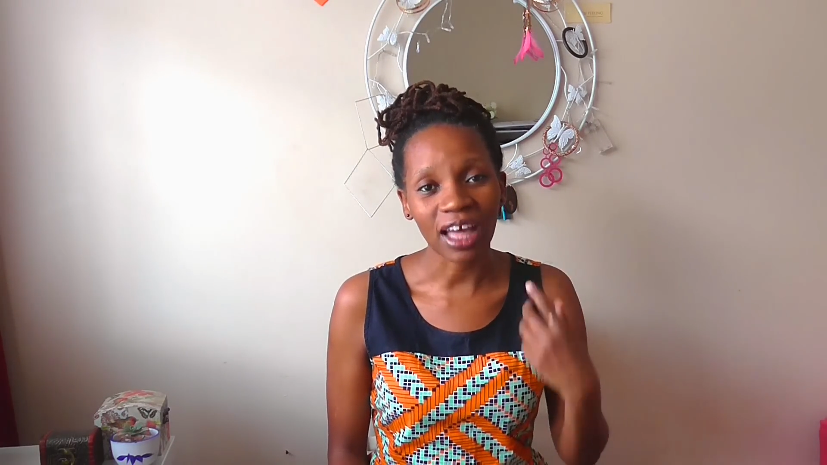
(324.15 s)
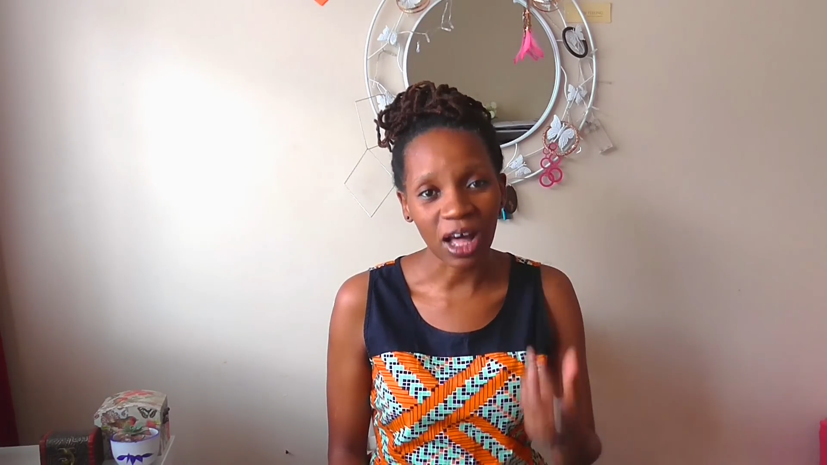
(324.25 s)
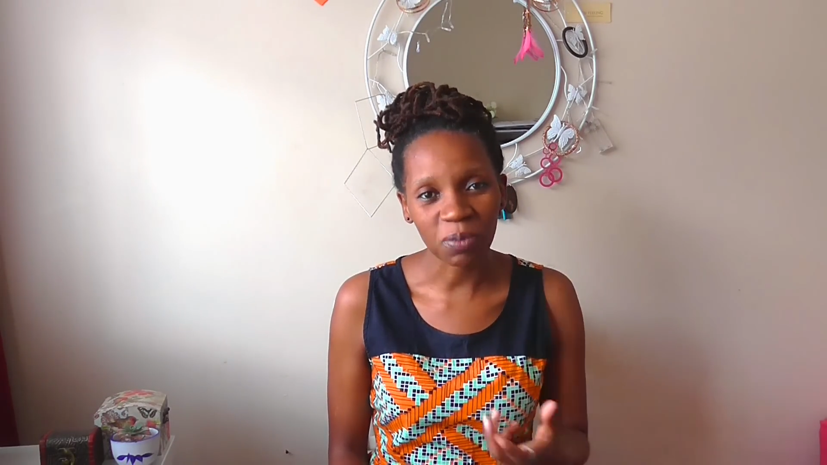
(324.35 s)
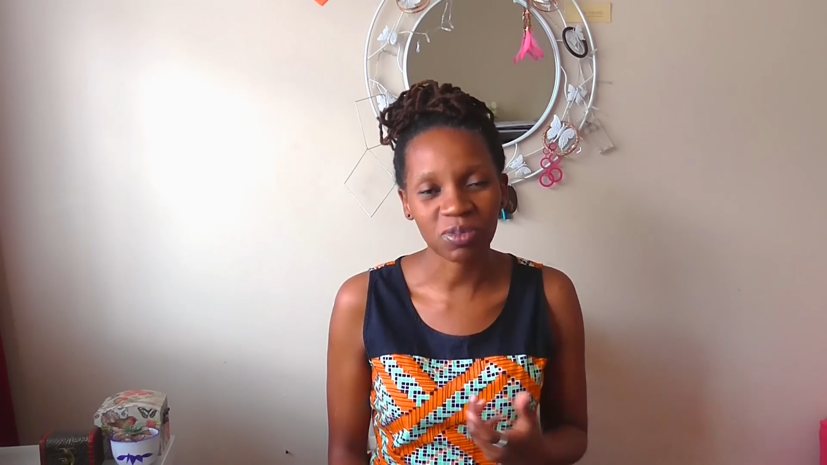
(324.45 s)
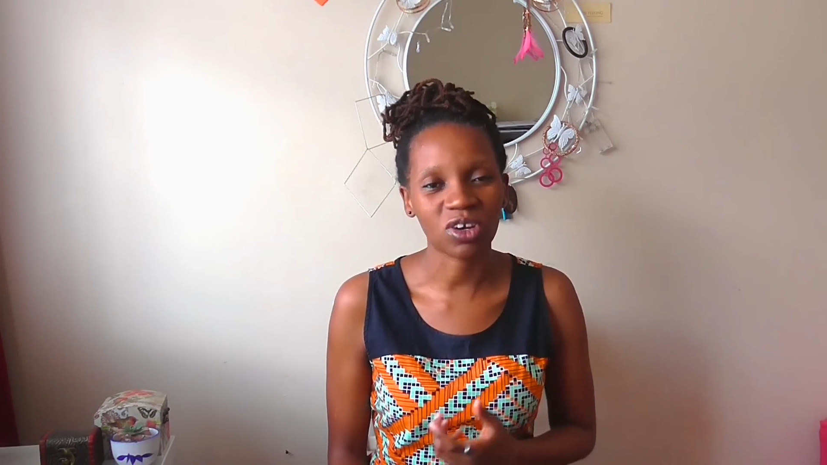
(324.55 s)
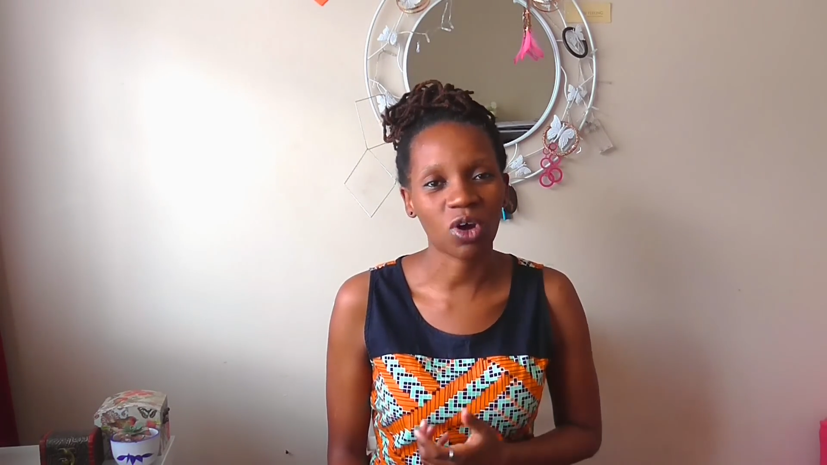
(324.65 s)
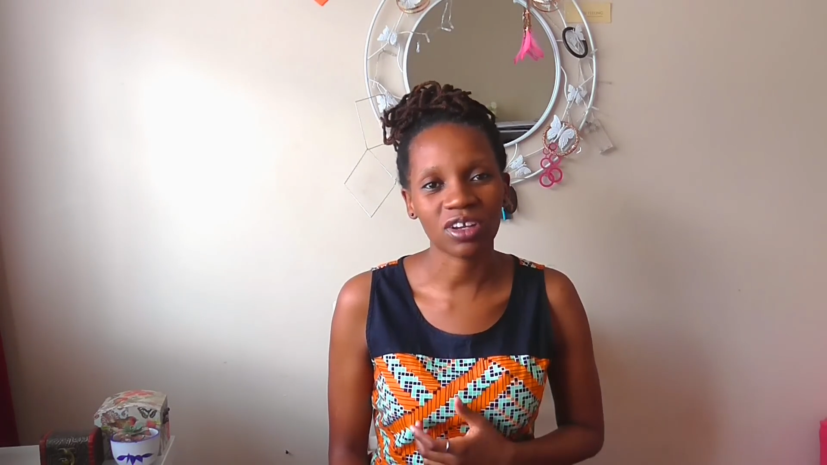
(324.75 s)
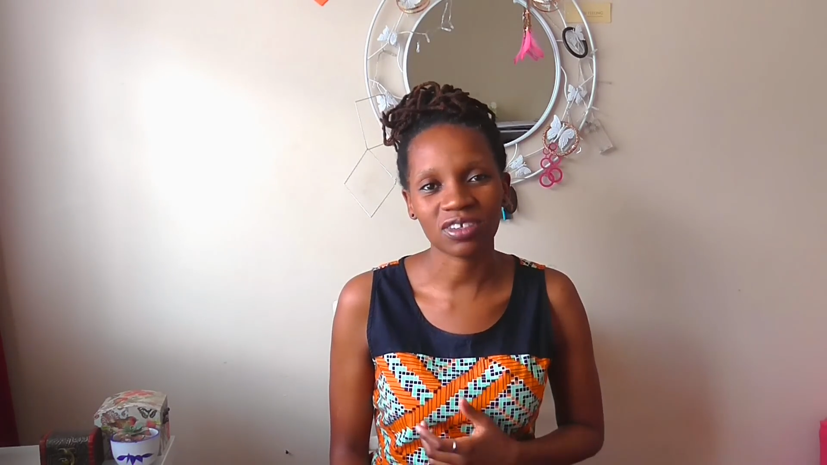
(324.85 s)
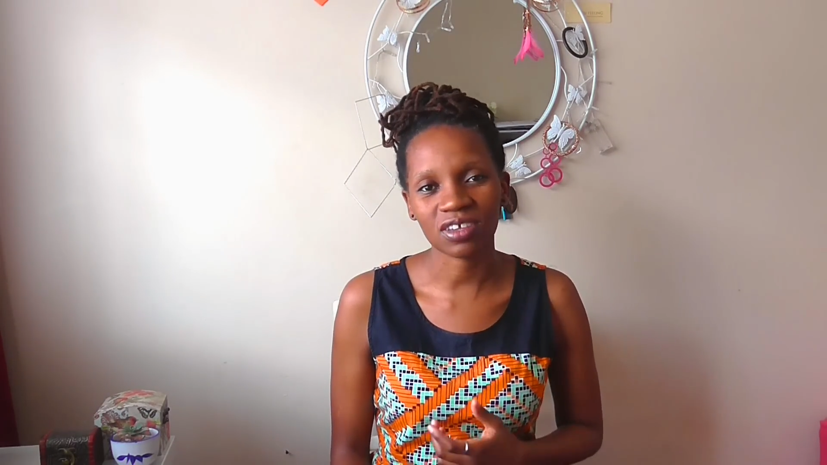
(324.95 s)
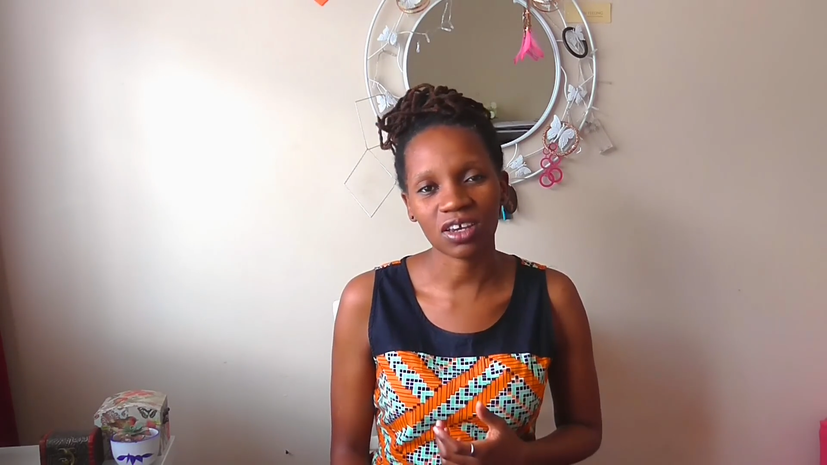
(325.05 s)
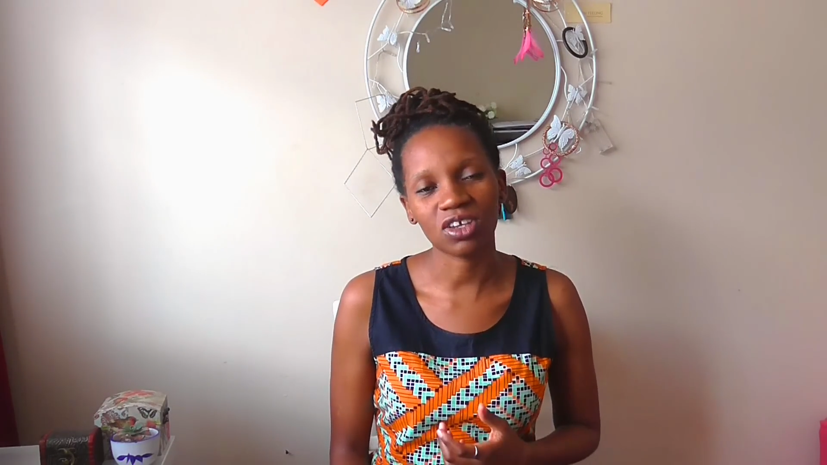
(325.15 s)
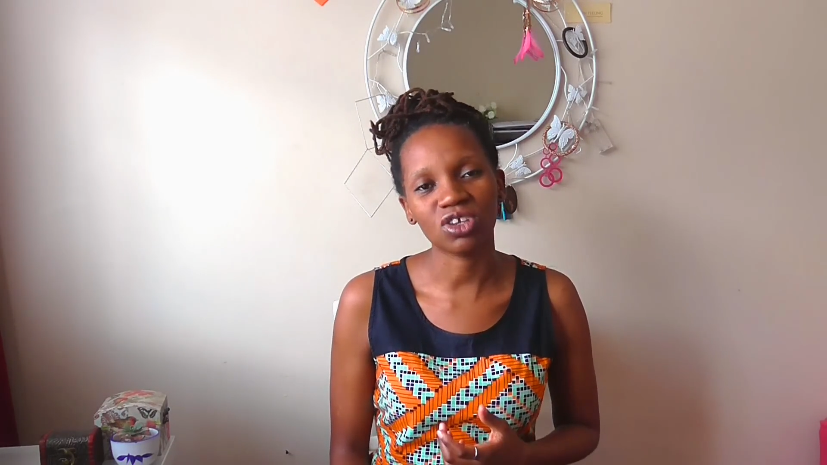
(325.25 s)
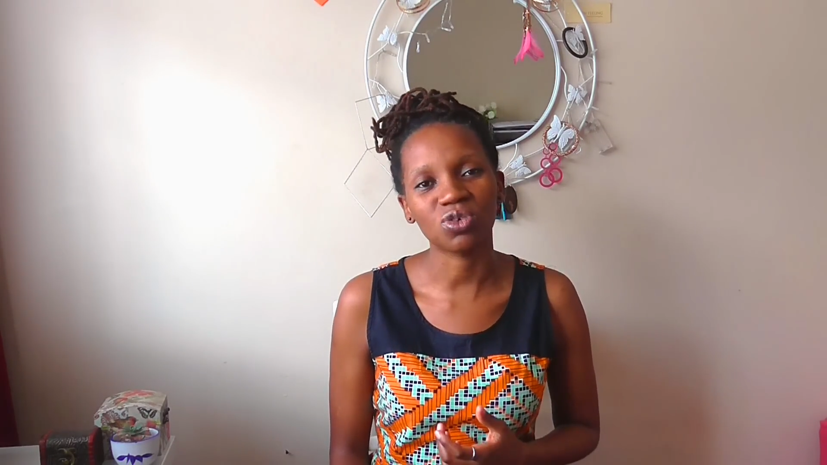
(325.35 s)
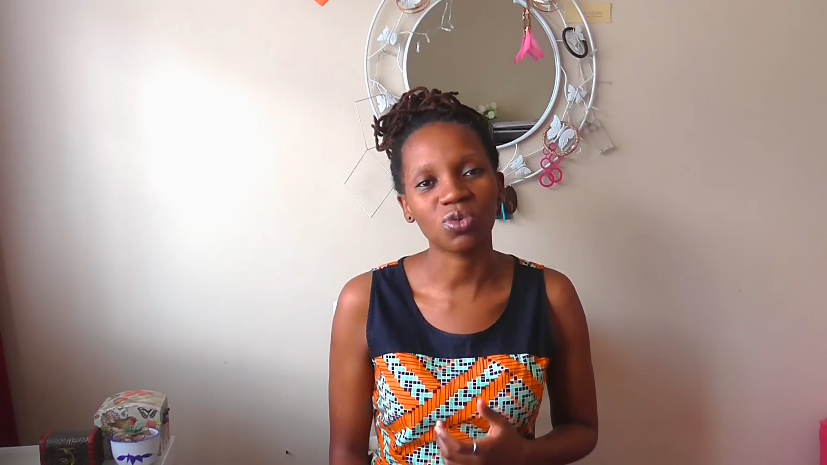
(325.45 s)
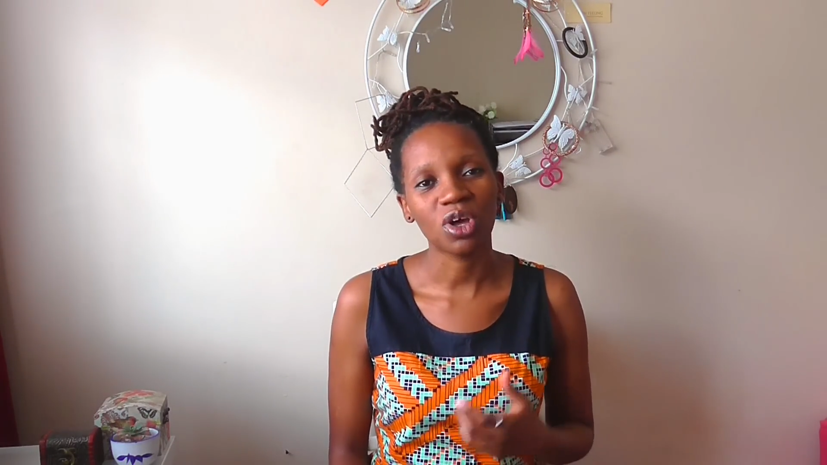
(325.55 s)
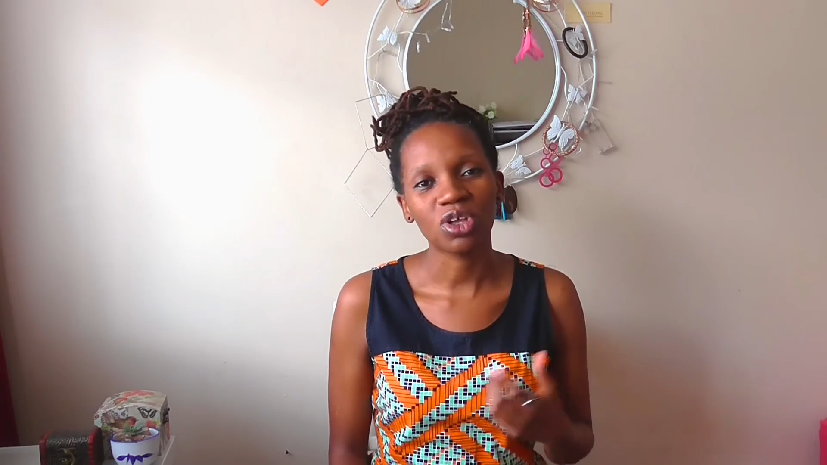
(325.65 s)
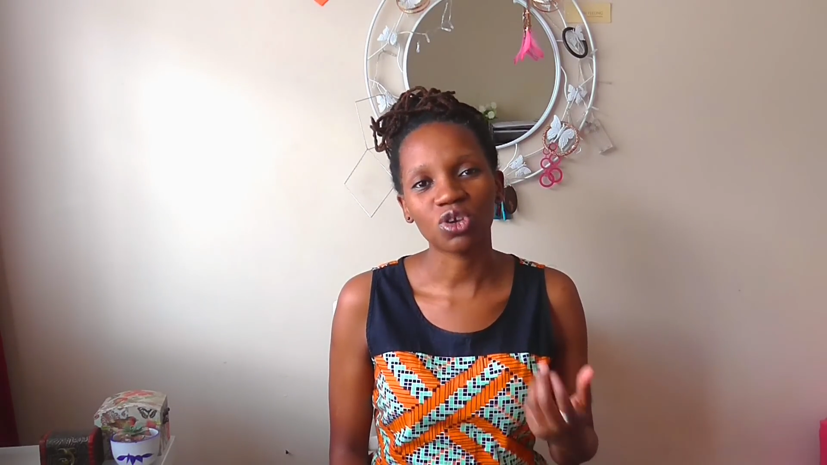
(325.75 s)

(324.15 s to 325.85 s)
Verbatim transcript: help that God is sending you